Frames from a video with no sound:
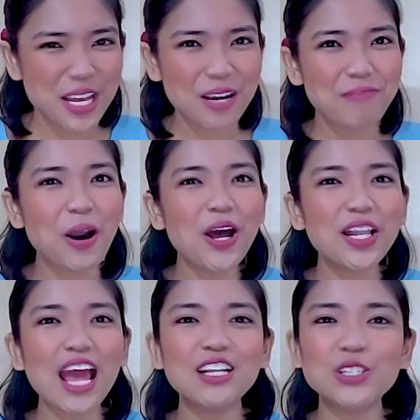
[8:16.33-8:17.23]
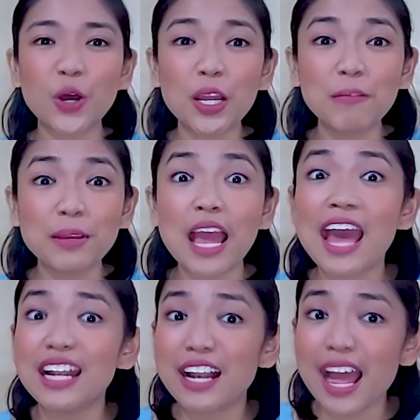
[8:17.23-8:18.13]
Come on and join me
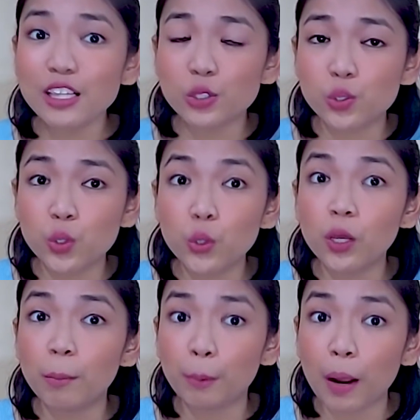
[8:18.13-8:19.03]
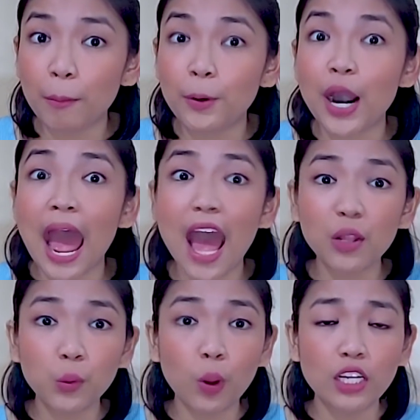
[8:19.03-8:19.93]
and let's do the proper
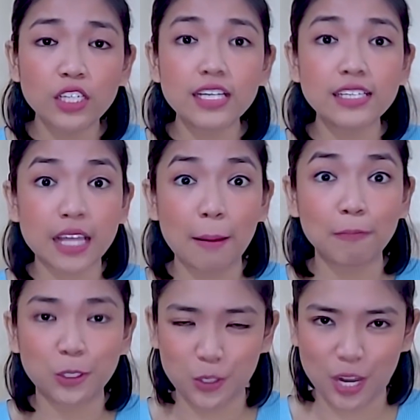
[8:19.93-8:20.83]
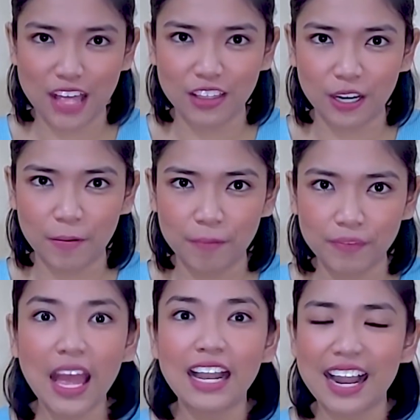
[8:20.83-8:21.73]
hand washing steps together.
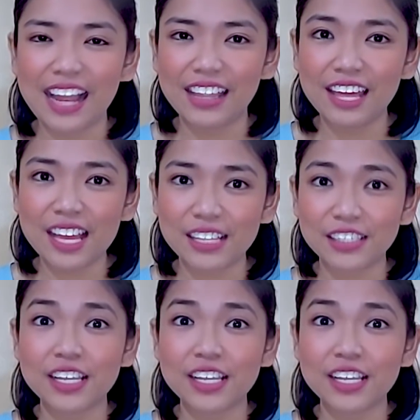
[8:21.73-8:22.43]
Like this.